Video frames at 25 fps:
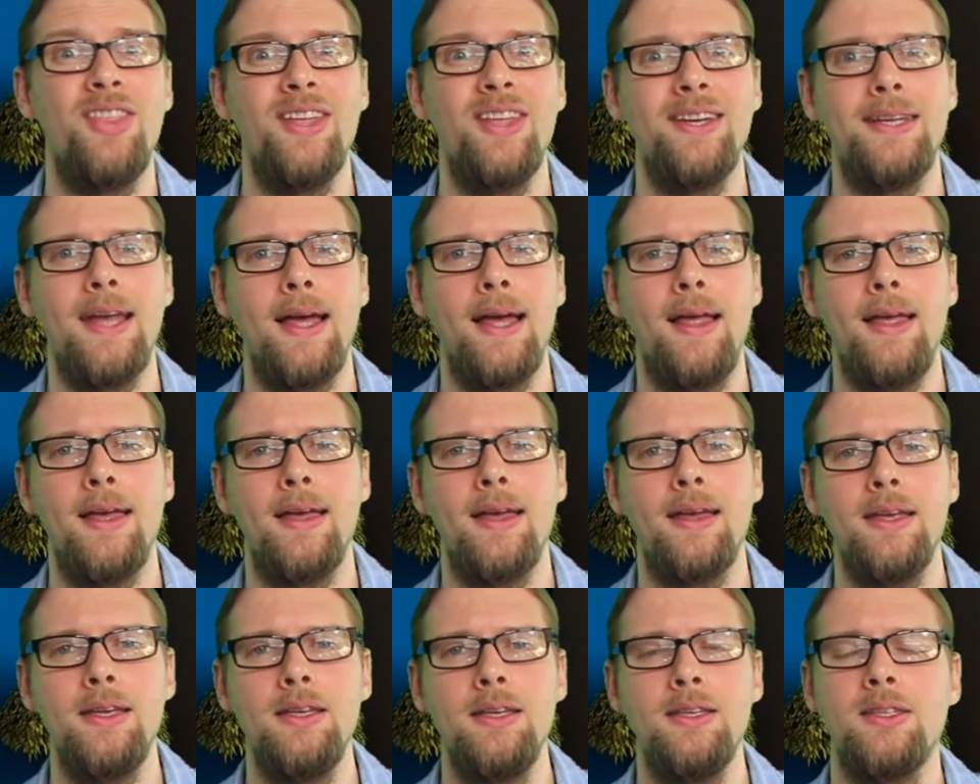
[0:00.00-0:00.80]
the
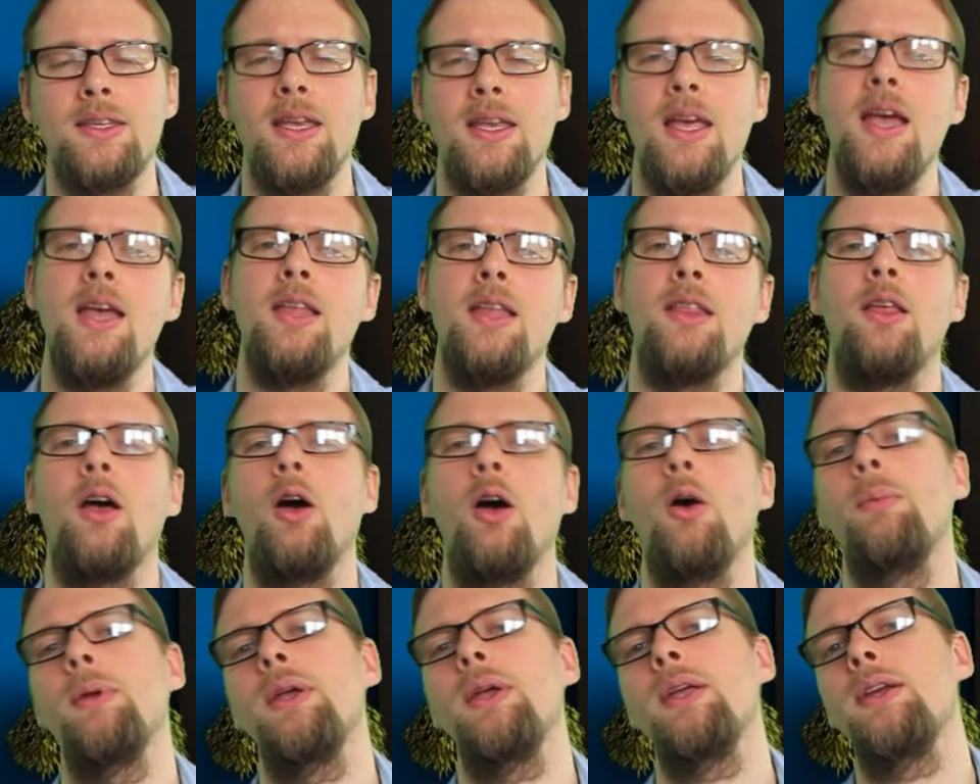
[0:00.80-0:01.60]
dyes that
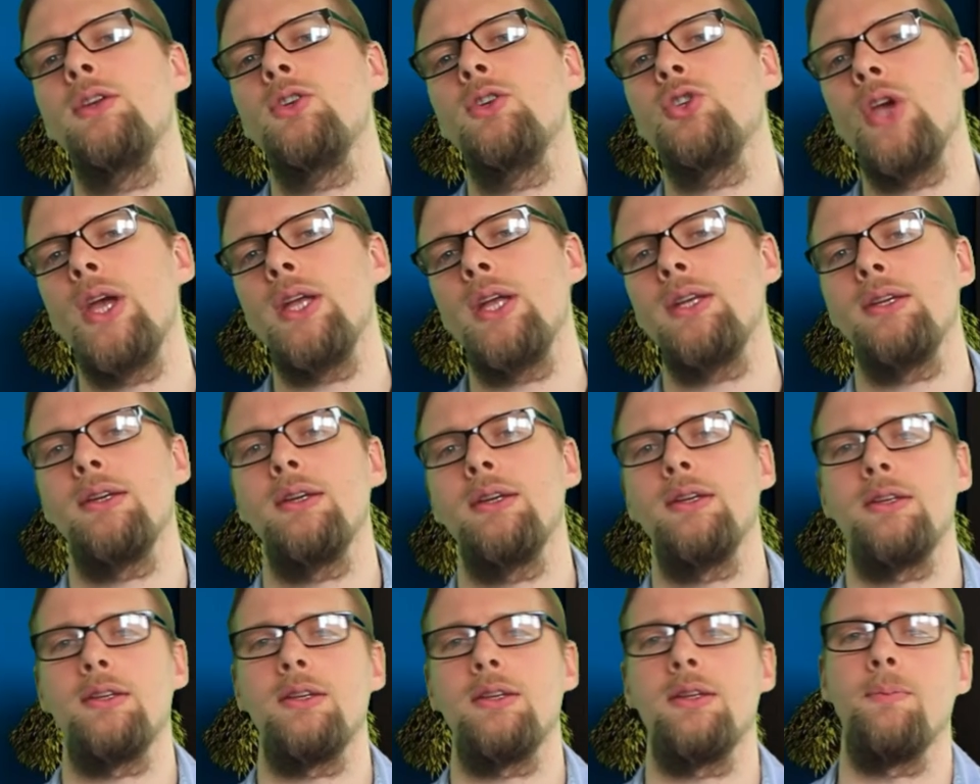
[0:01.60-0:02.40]
are being injected
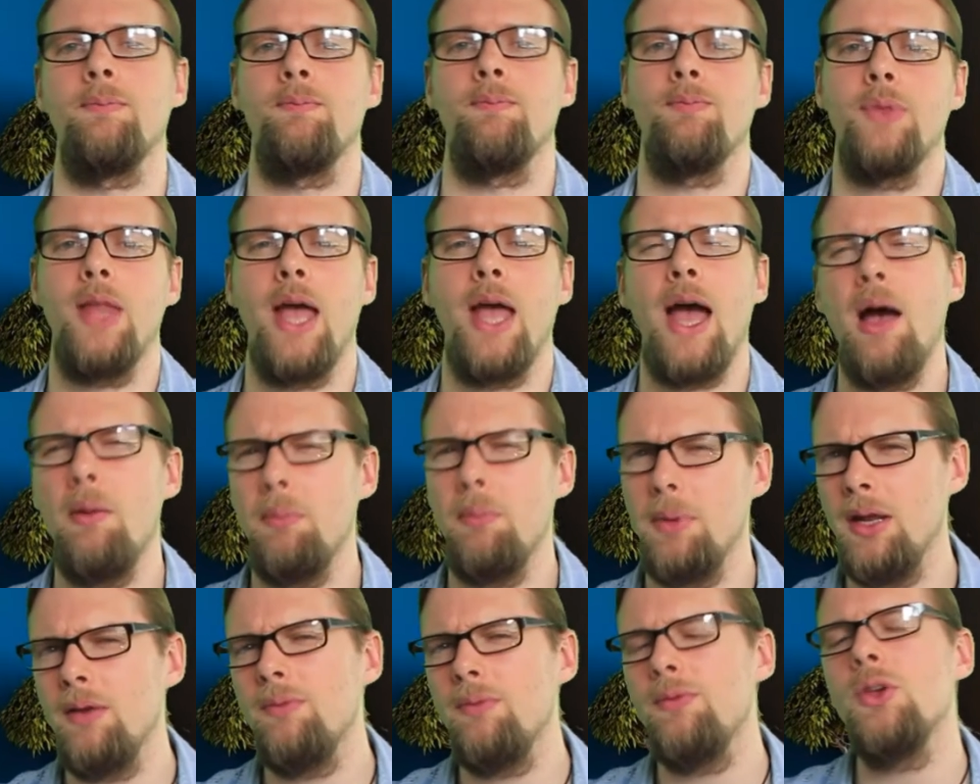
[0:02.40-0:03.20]
into them? Now, how
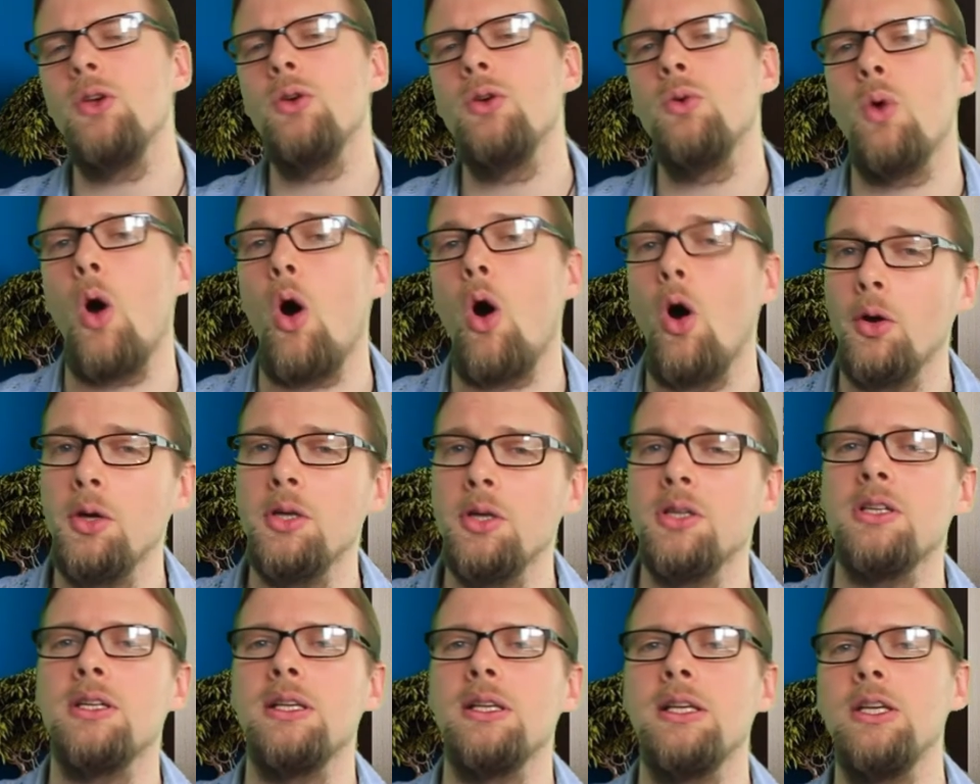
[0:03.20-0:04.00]
many of you
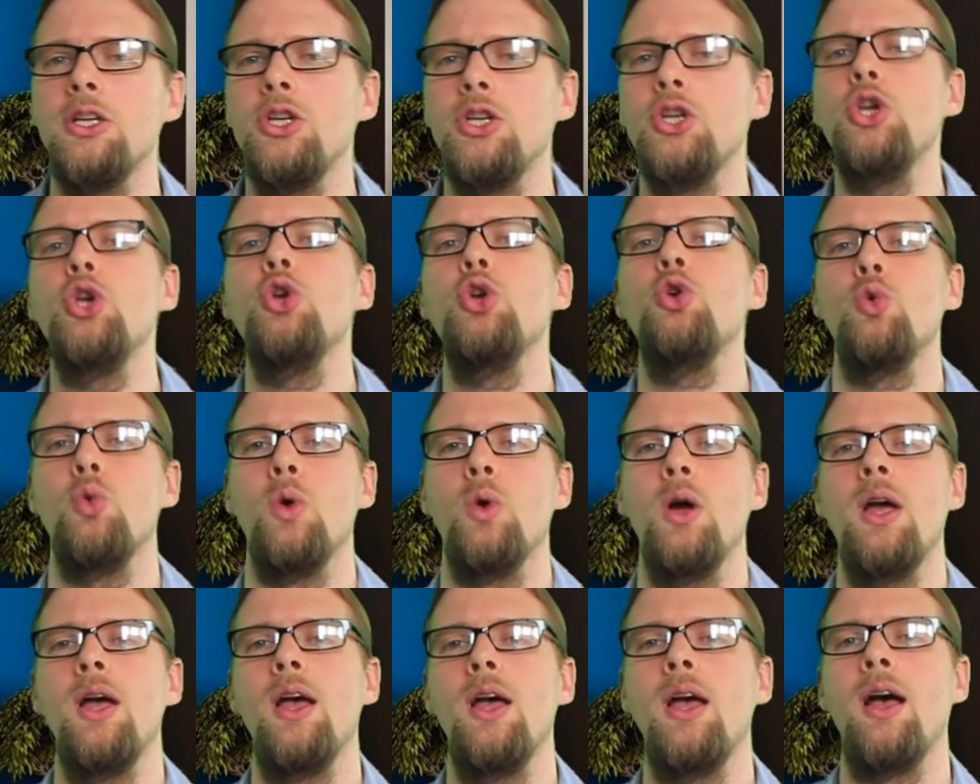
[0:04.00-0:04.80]
honestly
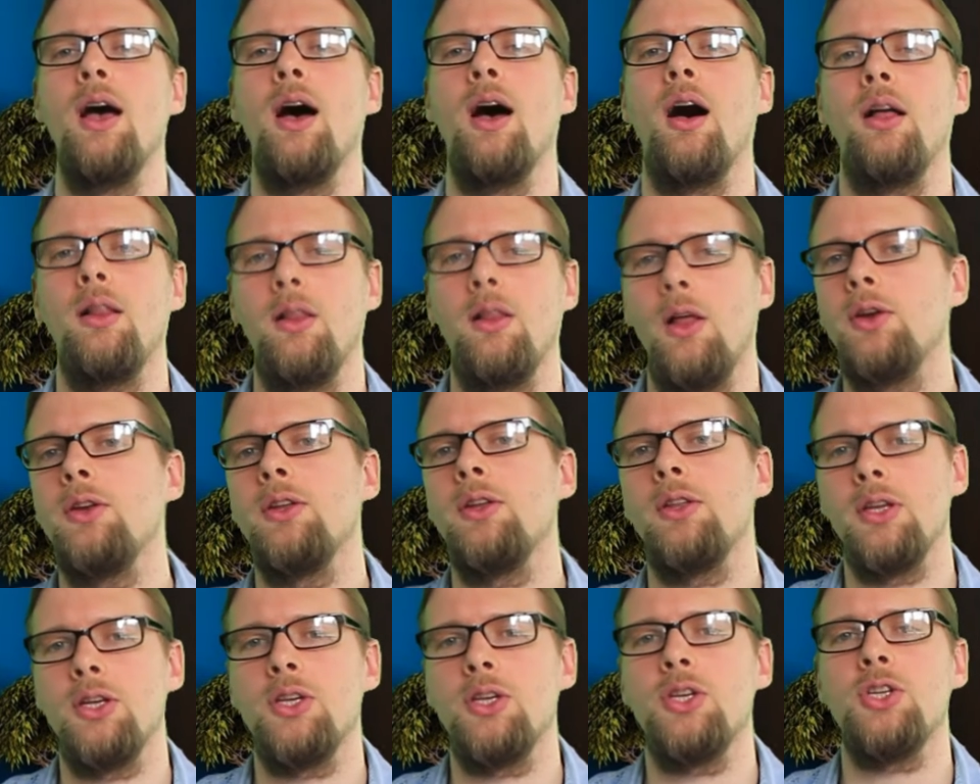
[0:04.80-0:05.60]
knew a lot
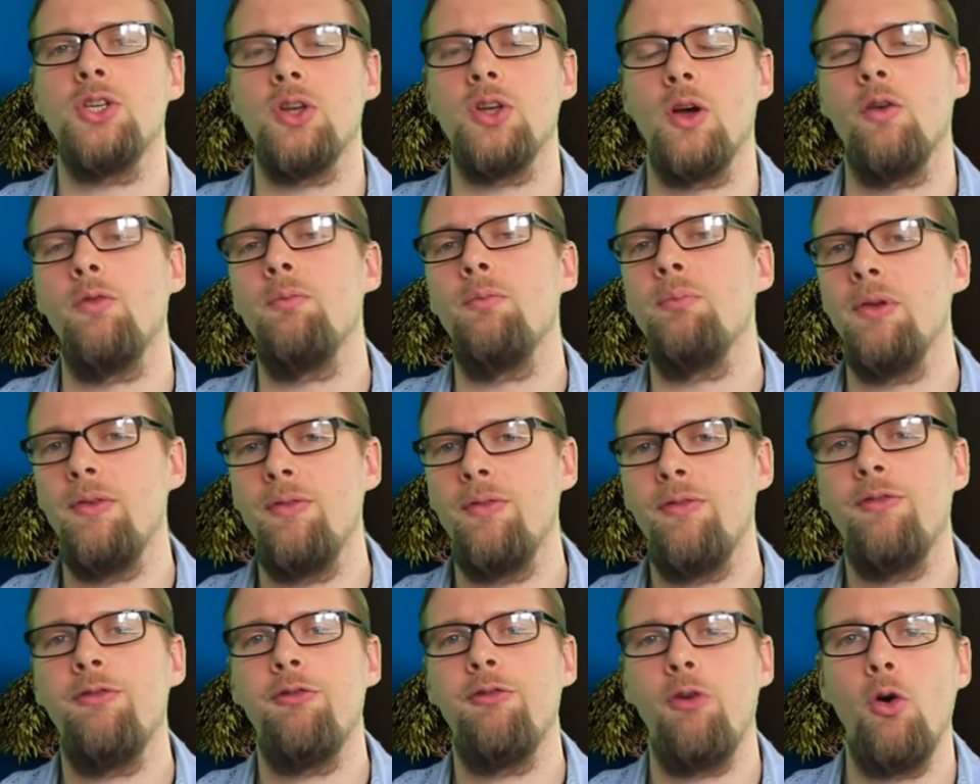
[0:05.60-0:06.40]
of this stuff
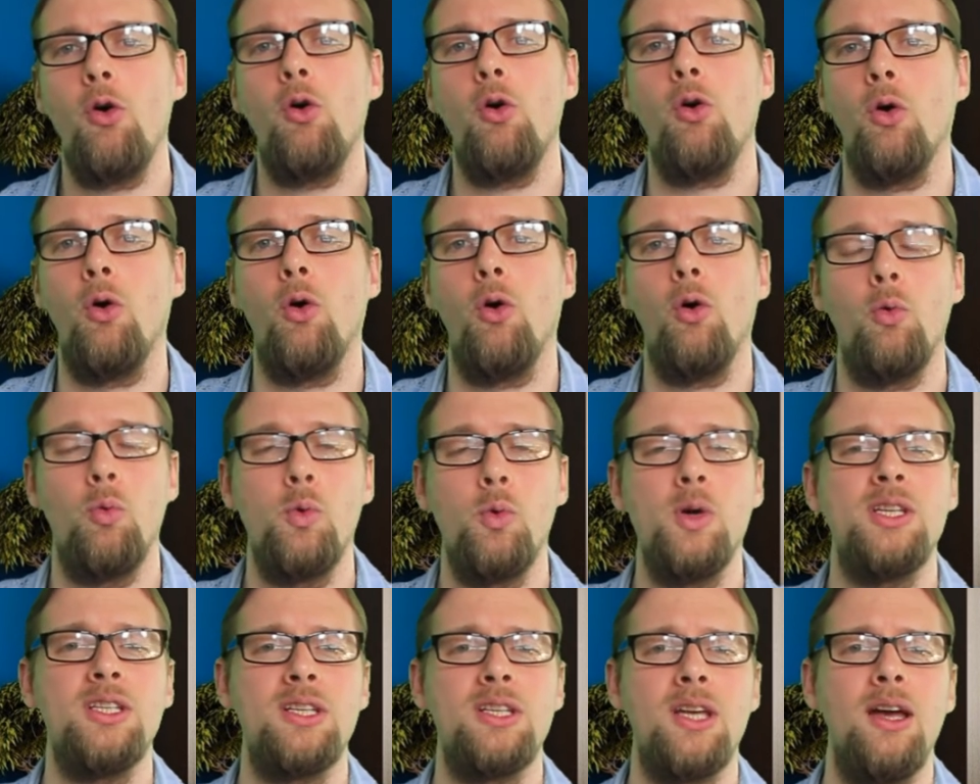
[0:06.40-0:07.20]
before
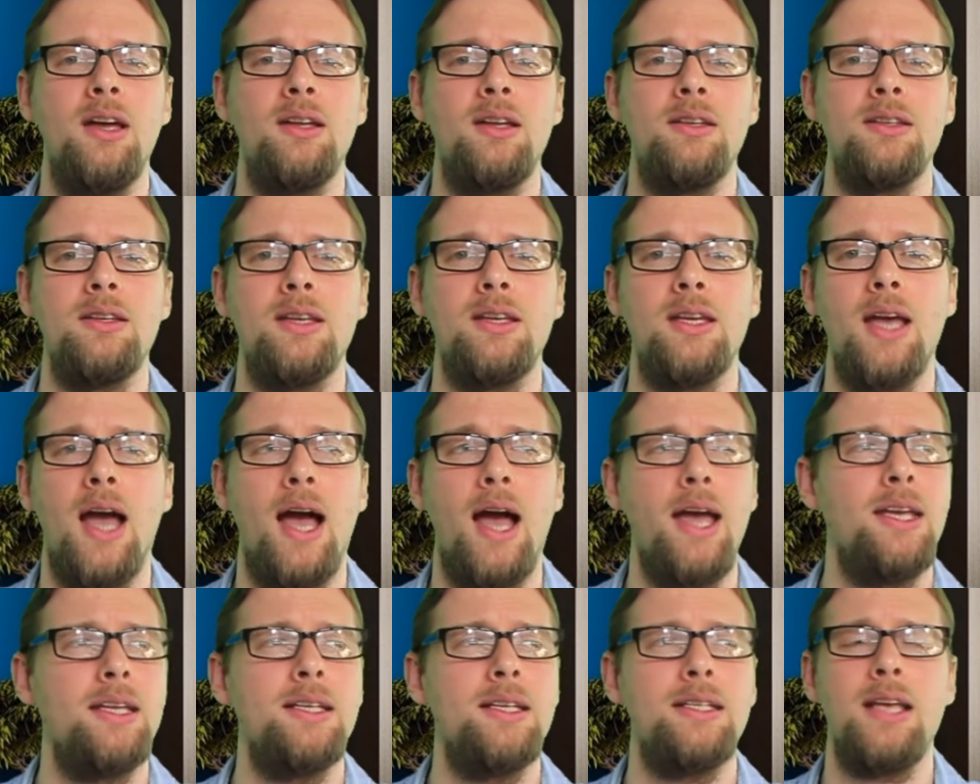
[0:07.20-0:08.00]
we started today?
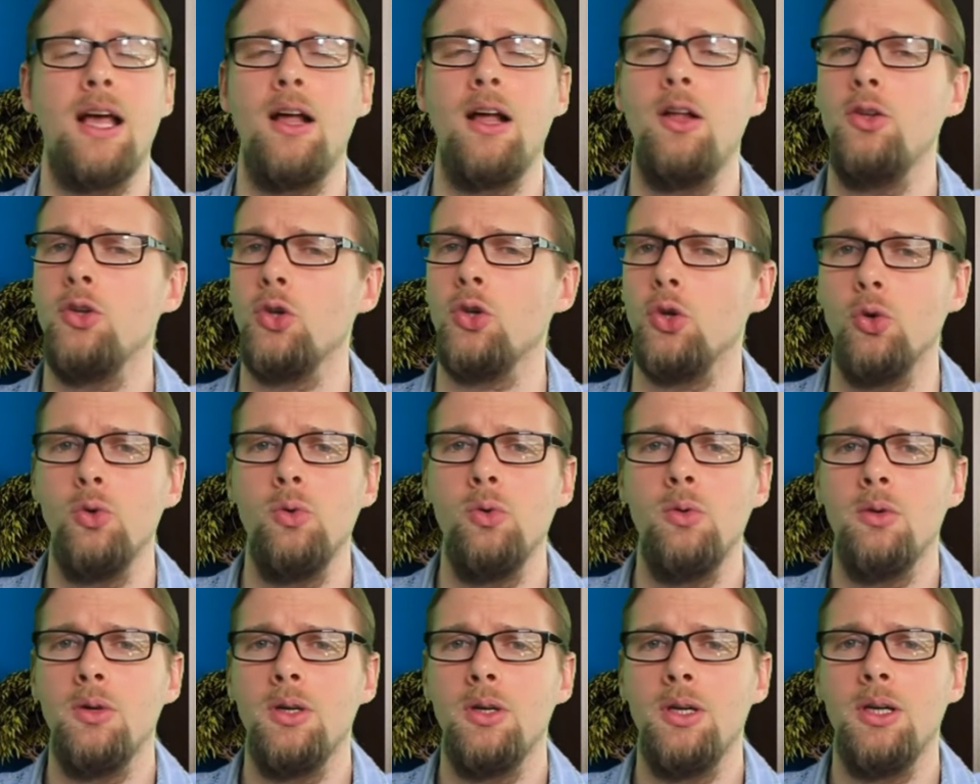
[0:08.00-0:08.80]
I can tell
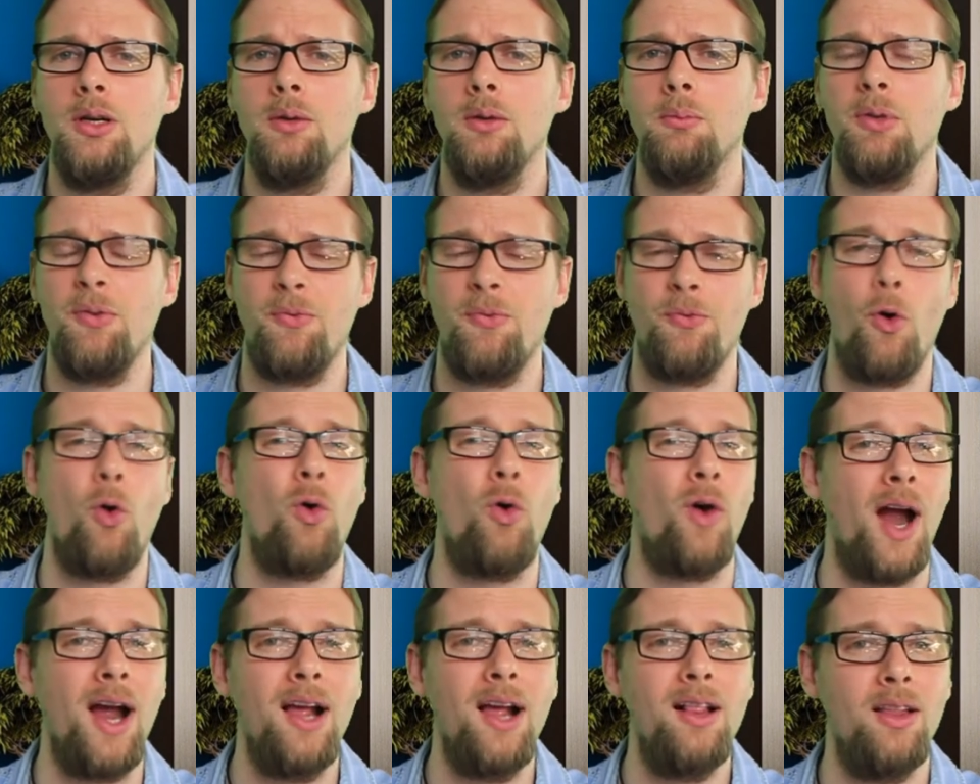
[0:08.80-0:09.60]
you,
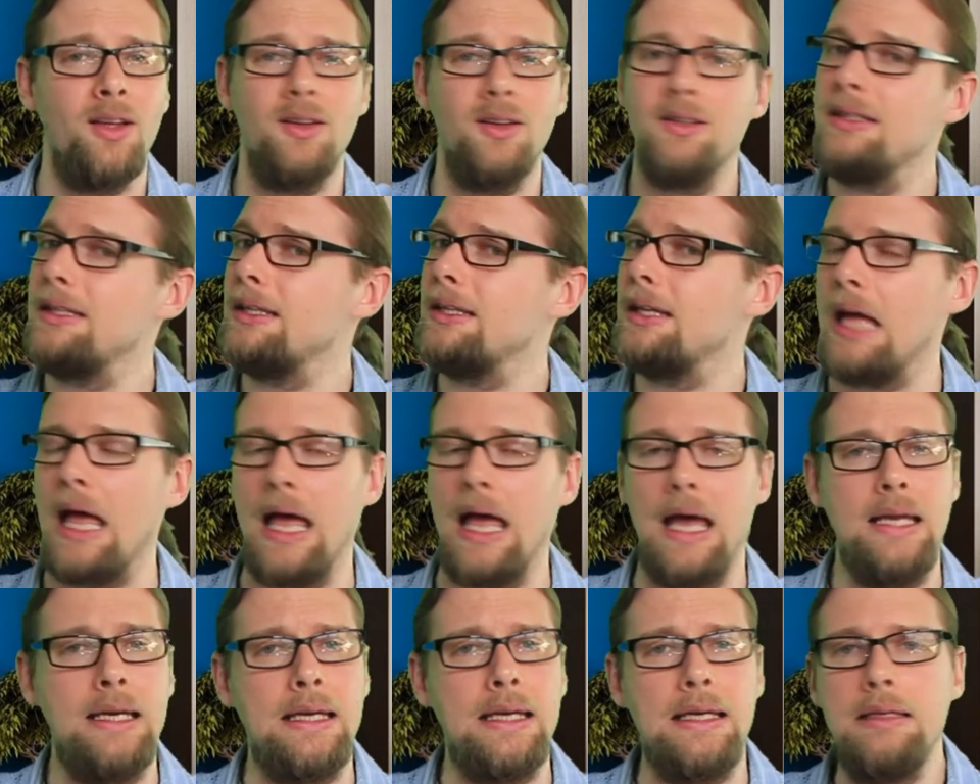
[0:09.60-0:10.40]
before I learnt it,
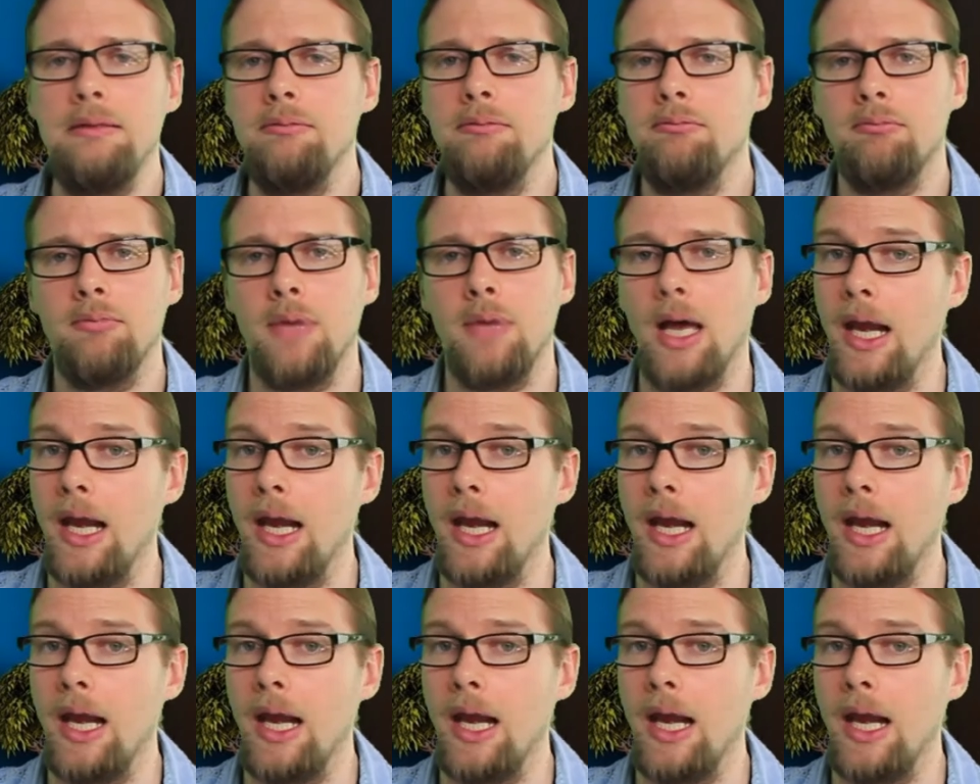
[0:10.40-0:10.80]
I didn't.